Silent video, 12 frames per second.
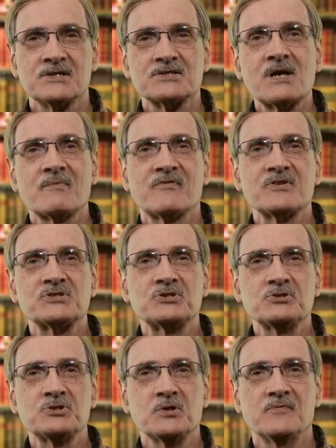Some of his
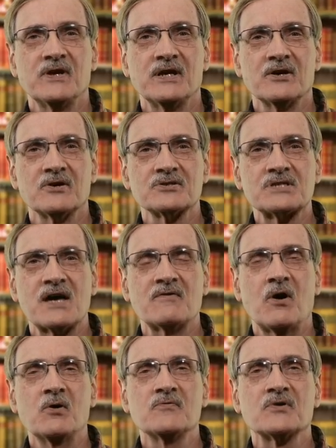YouTube videos have
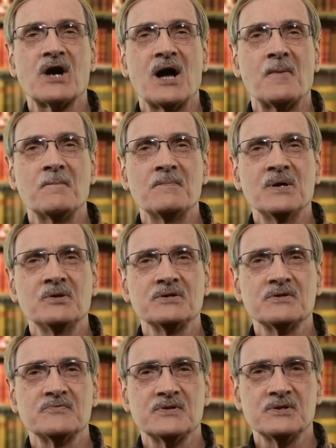over 1
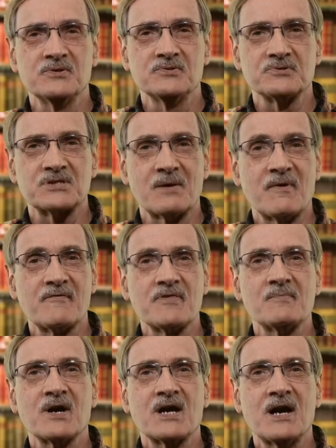million views, some of
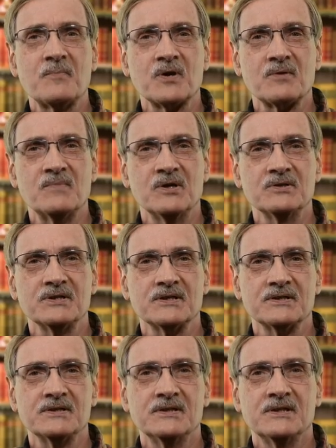them a couple of
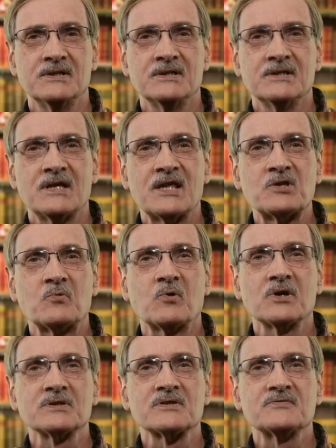million. In the
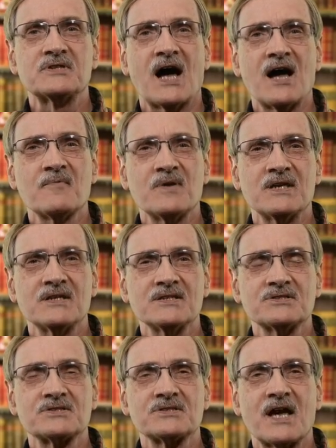world of
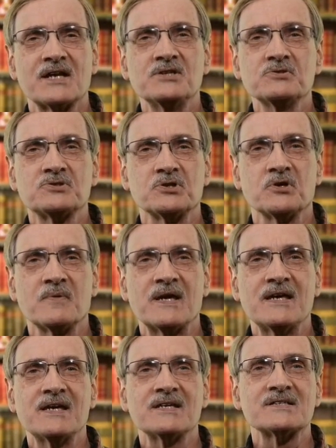diabetes and YouTube,
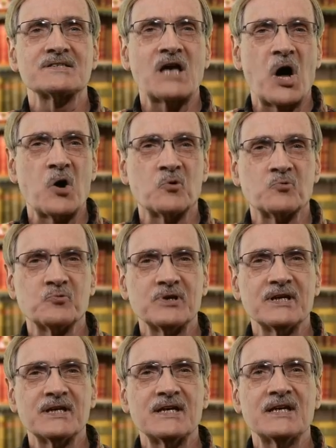he is a
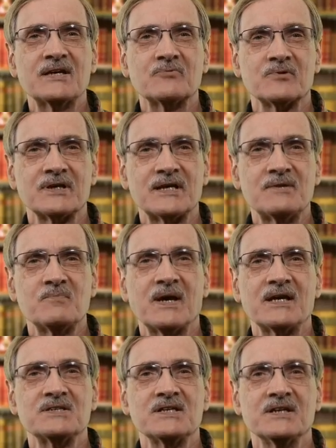really, really
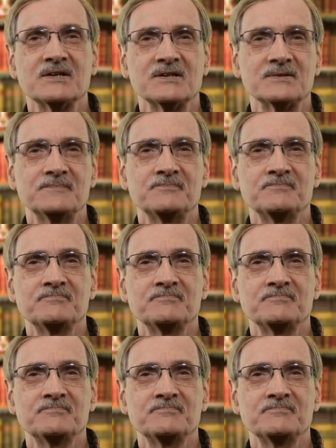big deal.